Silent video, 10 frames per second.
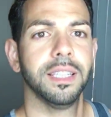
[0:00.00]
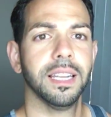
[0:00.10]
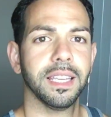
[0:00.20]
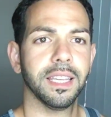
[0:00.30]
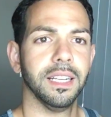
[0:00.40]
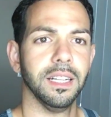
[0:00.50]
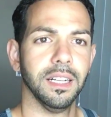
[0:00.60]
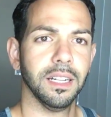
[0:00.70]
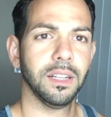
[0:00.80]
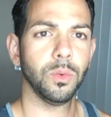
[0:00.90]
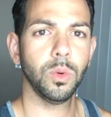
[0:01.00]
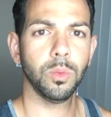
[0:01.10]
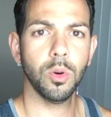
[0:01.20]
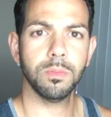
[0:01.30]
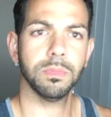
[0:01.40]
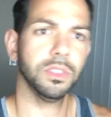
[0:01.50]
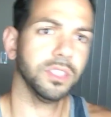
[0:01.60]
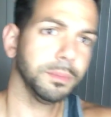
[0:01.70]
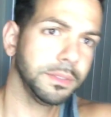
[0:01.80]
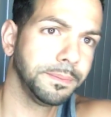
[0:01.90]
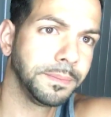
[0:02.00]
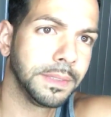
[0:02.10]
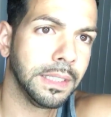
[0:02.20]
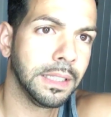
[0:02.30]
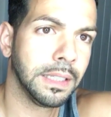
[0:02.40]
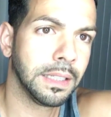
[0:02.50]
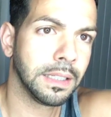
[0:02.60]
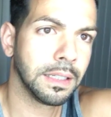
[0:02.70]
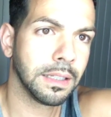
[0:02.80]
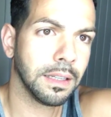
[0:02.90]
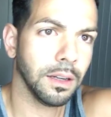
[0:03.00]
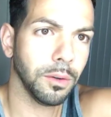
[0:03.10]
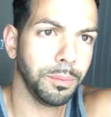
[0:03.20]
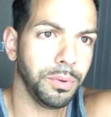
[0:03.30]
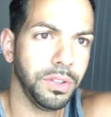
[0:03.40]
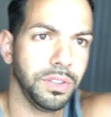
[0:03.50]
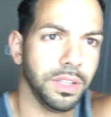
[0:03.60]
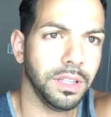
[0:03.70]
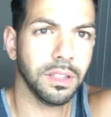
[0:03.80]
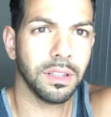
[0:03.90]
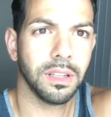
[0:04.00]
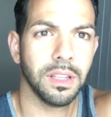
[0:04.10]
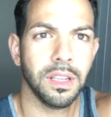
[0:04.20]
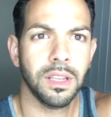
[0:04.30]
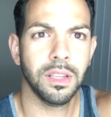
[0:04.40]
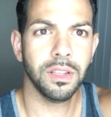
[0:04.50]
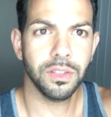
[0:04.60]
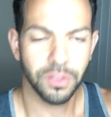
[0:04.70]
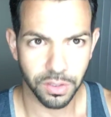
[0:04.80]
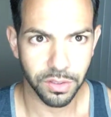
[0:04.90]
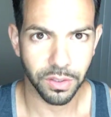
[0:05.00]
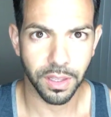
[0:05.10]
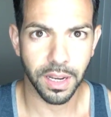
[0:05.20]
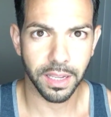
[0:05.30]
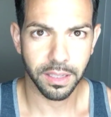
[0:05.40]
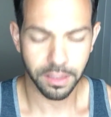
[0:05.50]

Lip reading: can I get a whoop whoop or something? I would appreciate it, just so that I